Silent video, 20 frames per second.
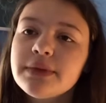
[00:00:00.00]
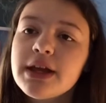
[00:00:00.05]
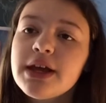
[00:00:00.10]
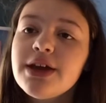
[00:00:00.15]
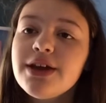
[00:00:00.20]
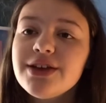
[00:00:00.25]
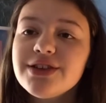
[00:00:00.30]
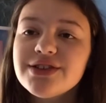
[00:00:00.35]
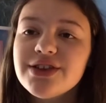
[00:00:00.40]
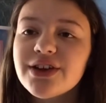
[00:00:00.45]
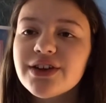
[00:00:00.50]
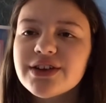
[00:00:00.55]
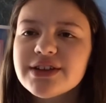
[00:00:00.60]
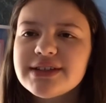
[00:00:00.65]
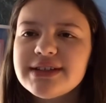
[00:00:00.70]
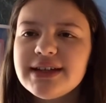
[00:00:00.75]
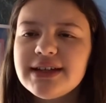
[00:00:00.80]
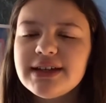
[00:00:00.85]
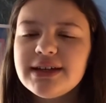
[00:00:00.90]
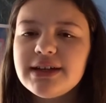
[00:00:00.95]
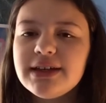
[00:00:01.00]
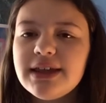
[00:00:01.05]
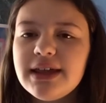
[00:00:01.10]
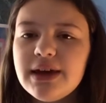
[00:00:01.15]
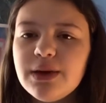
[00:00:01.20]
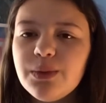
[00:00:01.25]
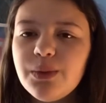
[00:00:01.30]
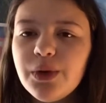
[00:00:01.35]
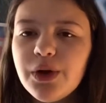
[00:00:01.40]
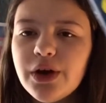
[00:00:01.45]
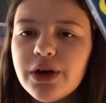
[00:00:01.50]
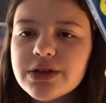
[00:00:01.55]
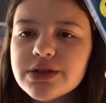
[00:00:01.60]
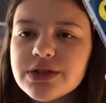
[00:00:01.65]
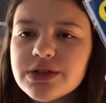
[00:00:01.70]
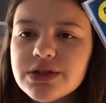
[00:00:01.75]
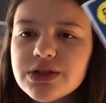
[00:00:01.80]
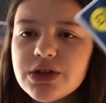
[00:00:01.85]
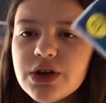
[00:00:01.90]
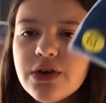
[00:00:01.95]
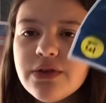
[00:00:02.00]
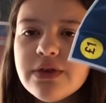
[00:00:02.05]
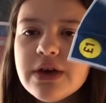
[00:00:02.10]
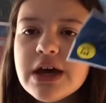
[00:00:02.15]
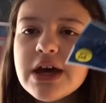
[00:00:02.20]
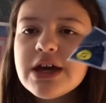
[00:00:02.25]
as long as it works and stuff.